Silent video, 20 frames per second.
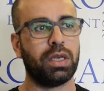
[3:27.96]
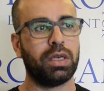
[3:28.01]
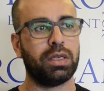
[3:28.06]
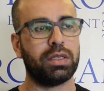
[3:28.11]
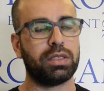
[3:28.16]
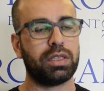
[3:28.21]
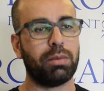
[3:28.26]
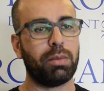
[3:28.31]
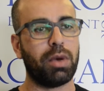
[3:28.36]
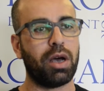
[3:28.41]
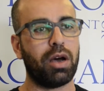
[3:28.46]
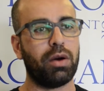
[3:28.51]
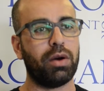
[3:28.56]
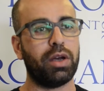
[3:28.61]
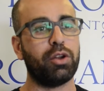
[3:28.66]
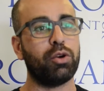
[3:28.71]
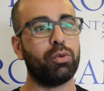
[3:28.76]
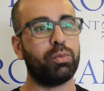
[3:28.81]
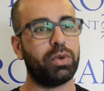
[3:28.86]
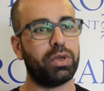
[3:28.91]
somehow an
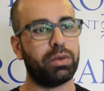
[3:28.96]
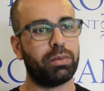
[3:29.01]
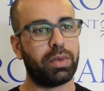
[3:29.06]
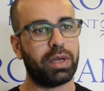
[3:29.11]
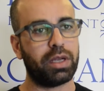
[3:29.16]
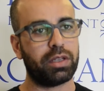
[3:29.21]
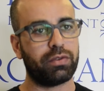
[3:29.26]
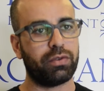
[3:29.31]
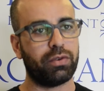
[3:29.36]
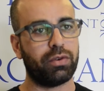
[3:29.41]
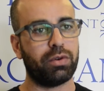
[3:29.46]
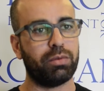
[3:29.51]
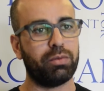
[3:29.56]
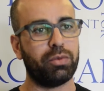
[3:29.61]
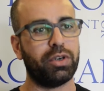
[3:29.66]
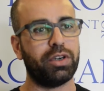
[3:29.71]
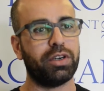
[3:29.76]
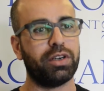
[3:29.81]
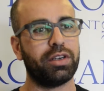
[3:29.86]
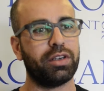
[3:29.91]
open platform
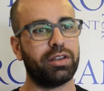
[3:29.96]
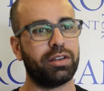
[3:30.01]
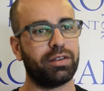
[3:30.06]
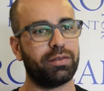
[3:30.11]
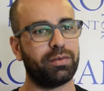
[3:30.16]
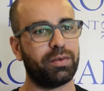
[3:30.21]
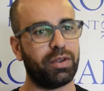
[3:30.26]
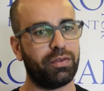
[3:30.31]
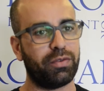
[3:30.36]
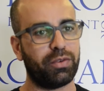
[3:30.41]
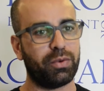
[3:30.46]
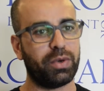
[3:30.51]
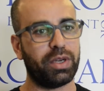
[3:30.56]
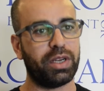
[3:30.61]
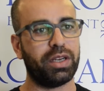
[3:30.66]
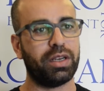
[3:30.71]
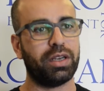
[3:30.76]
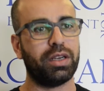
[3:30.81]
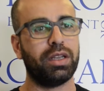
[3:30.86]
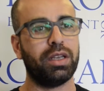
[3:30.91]
where everyone
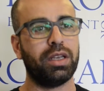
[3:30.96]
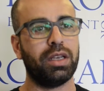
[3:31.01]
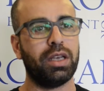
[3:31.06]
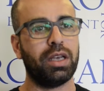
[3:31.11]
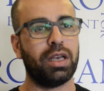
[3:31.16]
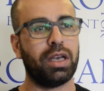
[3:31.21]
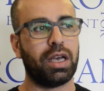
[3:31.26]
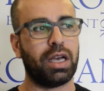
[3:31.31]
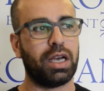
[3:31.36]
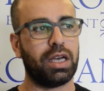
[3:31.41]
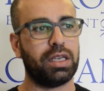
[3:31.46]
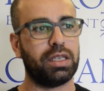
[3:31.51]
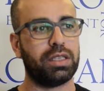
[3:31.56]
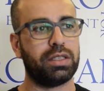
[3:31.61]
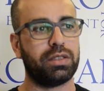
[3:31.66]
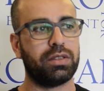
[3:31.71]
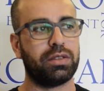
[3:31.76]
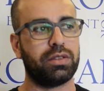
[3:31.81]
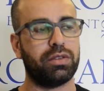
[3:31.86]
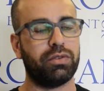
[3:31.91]

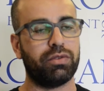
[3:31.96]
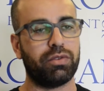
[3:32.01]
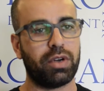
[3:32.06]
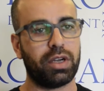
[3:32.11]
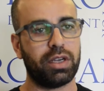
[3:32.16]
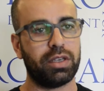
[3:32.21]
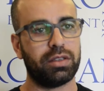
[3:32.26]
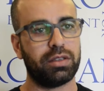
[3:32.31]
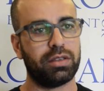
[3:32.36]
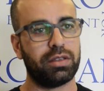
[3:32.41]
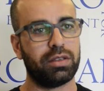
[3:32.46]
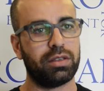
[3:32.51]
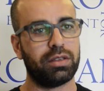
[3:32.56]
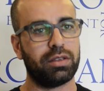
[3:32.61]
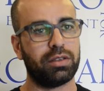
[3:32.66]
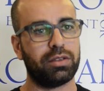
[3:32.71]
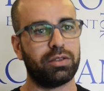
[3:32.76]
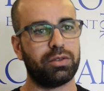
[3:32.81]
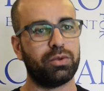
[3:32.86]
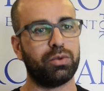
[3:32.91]
has the right
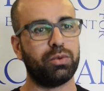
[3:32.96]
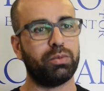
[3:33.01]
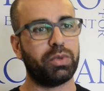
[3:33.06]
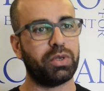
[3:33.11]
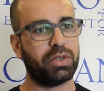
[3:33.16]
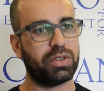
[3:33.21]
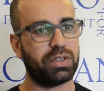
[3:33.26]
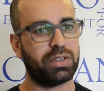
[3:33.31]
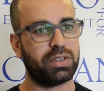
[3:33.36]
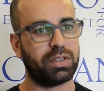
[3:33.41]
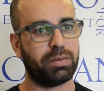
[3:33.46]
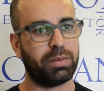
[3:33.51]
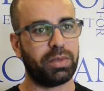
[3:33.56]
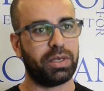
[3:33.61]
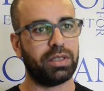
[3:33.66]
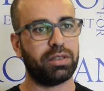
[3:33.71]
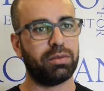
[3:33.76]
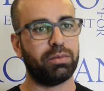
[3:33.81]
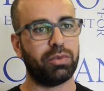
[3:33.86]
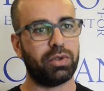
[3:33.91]
to
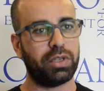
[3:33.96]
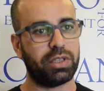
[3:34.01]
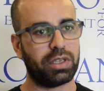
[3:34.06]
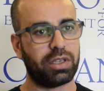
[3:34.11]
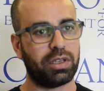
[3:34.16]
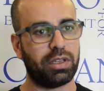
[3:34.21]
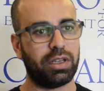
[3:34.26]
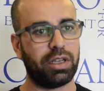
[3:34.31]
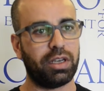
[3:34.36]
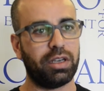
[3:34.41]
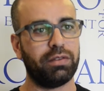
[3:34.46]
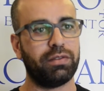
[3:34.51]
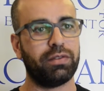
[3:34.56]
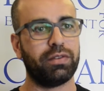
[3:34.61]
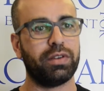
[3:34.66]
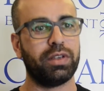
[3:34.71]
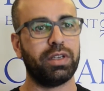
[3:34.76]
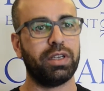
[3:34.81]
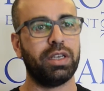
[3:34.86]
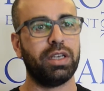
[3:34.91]
participate in political life
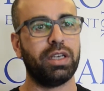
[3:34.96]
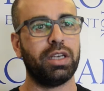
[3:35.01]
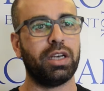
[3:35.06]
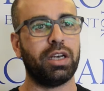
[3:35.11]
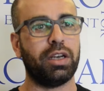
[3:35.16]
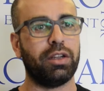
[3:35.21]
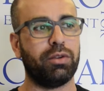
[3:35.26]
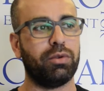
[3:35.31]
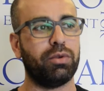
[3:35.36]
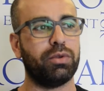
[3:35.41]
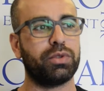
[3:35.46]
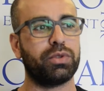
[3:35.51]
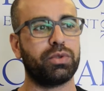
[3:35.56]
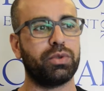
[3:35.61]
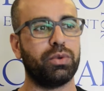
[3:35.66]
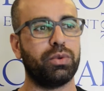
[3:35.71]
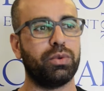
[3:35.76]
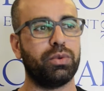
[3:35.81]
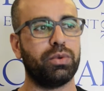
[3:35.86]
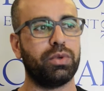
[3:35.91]
and
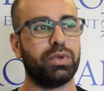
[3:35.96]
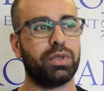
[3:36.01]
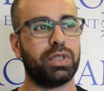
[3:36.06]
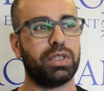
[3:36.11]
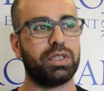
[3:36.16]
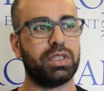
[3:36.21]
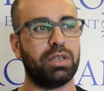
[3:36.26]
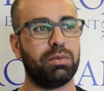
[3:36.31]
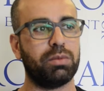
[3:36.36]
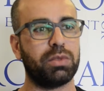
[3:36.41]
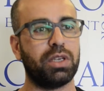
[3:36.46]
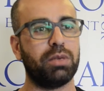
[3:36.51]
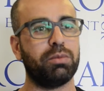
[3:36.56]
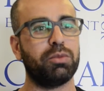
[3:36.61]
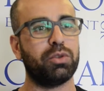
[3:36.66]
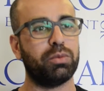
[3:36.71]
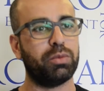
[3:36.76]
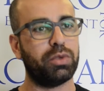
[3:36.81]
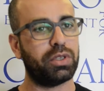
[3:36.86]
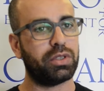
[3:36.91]
also at the same time
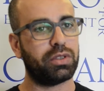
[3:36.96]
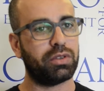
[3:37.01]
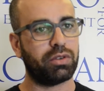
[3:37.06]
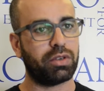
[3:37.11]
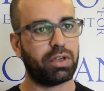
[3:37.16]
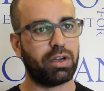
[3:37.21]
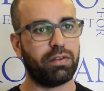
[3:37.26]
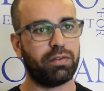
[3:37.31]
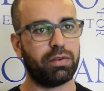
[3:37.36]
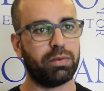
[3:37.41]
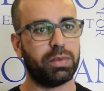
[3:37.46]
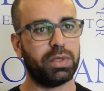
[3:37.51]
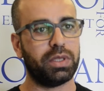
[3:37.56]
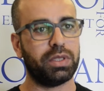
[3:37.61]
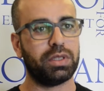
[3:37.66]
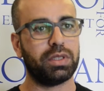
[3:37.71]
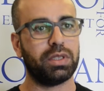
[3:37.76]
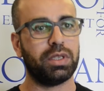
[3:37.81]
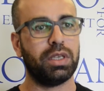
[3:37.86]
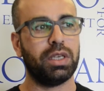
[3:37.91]
to monitor
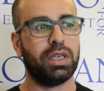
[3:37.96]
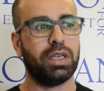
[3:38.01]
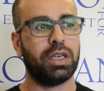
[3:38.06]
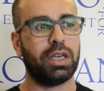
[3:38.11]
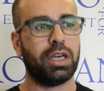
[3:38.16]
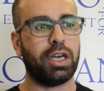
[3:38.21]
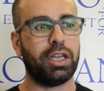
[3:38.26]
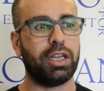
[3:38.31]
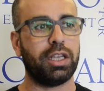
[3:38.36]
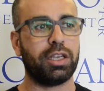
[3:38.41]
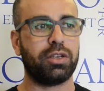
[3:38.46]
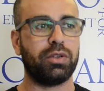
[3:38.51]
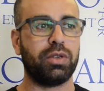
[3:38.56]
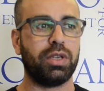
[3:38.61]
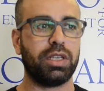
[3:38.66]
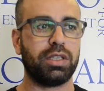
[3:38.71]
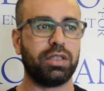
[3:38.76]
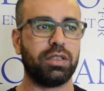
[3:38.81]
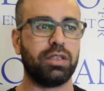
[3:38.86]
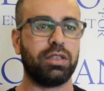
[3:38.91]
government. And I
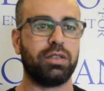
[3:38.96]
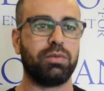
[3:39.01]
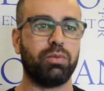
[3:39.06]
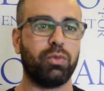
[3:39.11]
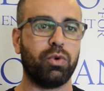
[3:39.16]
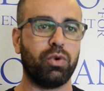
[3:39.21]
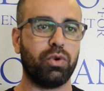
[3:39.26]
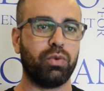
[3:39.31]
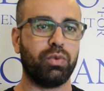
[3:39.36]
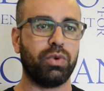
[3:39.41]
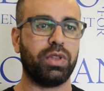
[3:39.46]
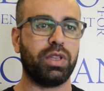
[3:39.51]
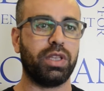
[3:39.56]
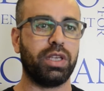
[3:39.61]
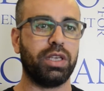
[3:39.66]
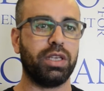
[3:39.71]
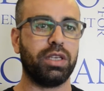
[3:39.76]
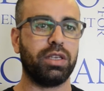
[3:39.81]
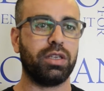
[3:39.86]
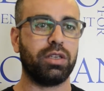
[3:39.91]
connected it more with
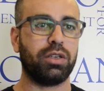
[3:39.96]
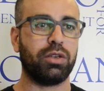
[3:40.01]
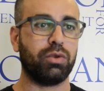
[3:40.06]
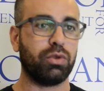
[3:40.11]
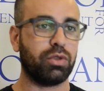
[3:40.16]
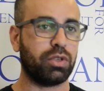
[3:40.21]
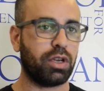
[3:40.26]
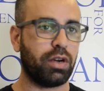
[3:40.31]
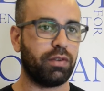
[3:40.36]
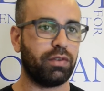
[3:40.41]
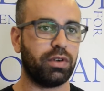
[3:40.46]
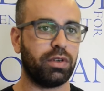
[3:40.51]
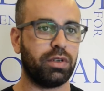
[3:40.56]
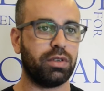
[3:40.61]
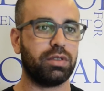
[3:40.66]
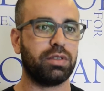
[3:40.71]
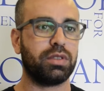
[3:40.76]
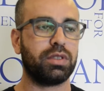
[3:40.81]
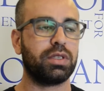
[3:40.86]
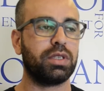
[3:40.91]
the good
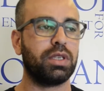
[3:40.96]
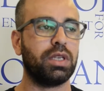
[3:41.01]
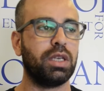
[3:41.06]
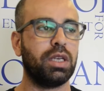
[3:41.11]
governance.